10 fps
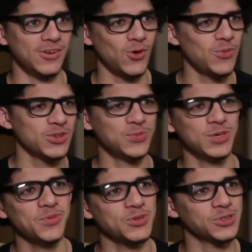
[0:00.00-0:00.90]
and a whole bunch
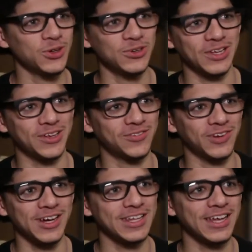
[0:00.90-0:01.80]
of people started like
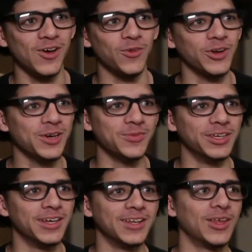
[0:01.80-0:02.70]
finding that out
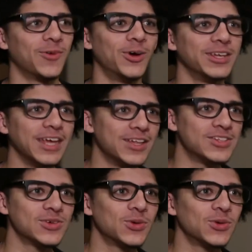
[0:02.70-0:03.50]
randomly. And like one day in